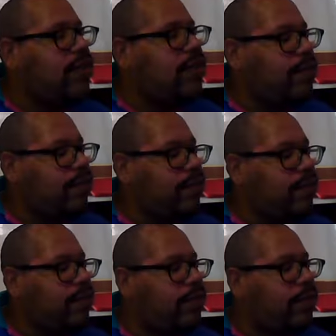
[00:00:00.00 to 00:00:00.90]

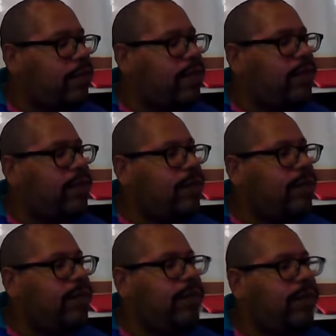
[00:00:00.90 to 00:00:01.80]

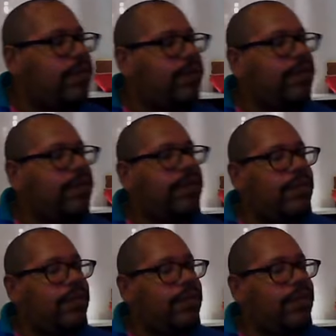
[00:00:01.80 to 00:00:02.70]

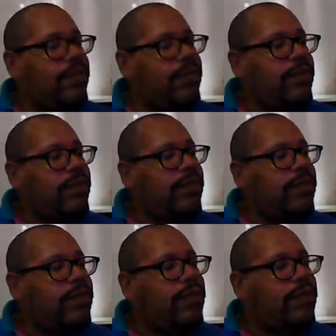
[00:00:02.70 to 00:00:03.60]

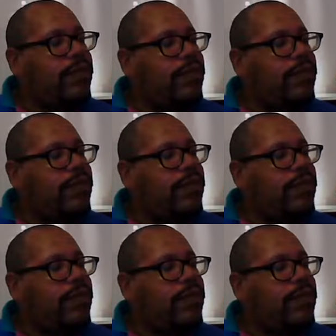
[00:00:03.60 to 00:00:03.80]
(no one is talking)